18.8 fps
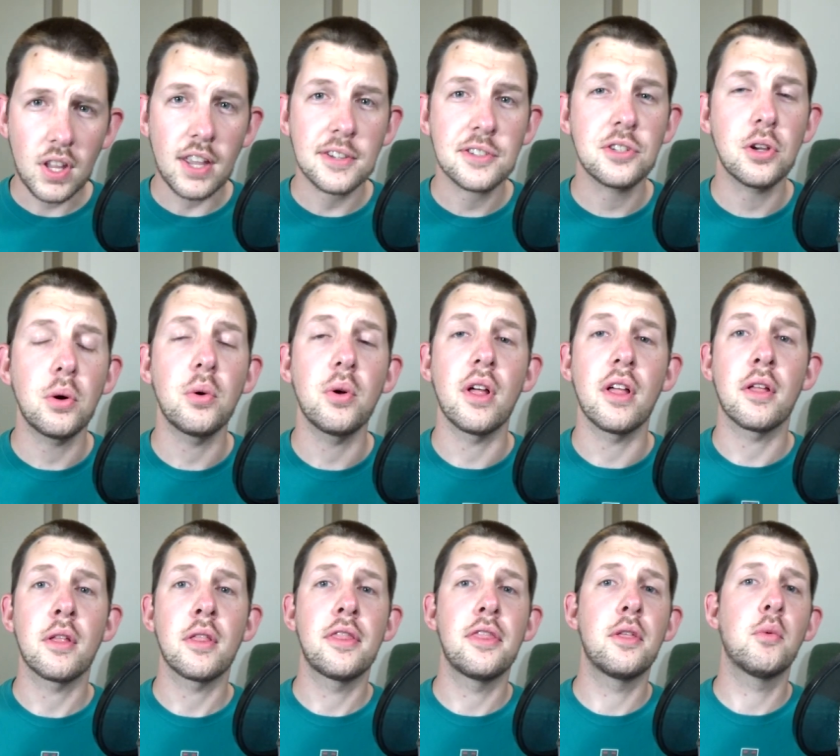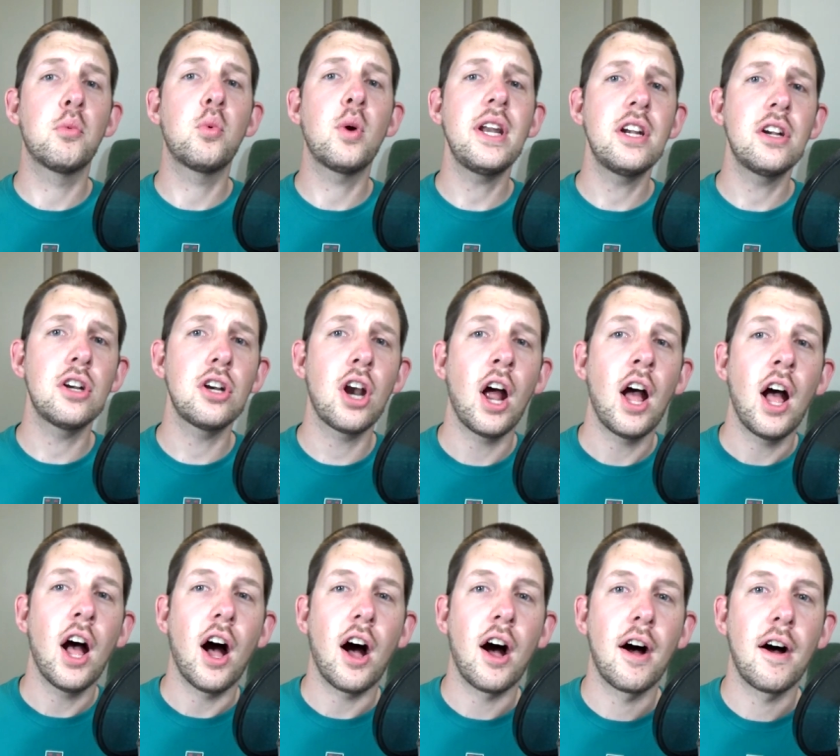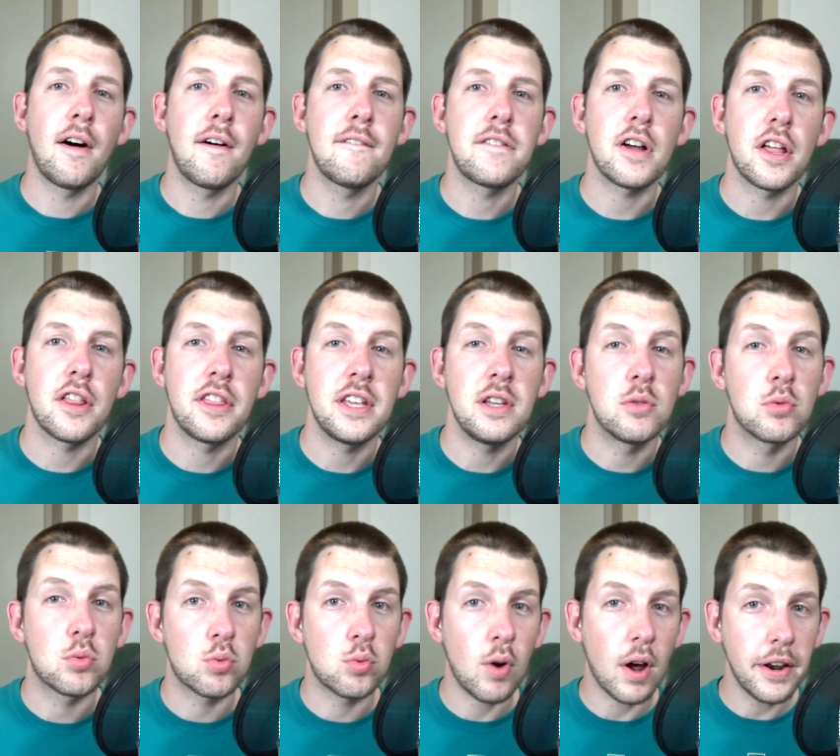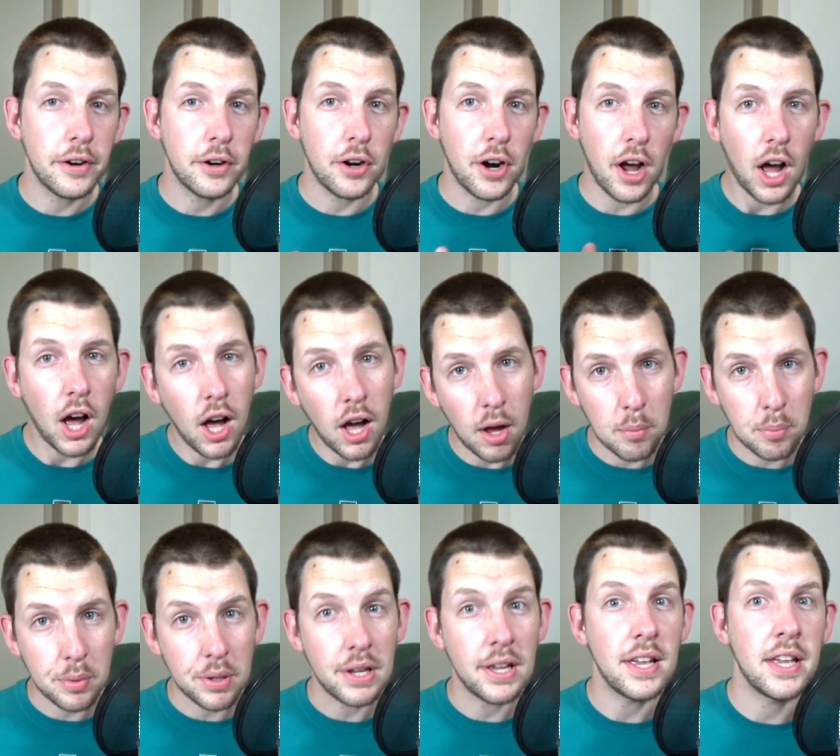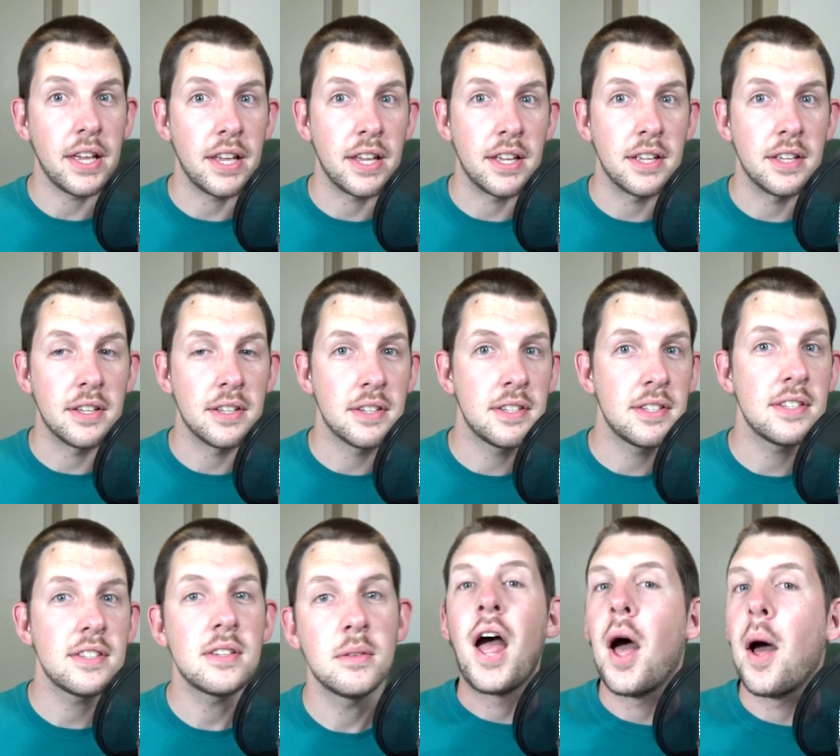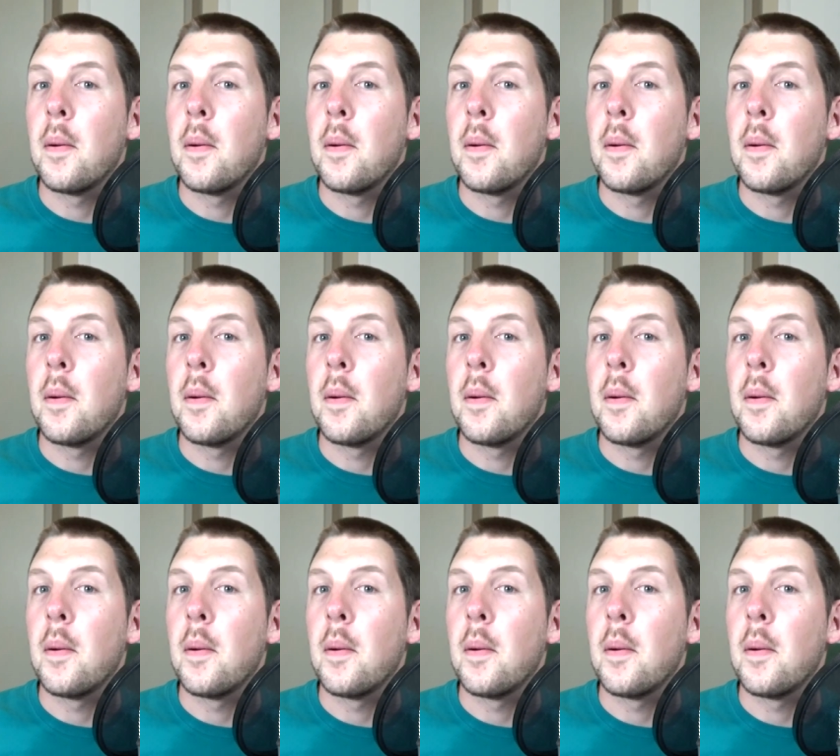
So the winner of the runner-up is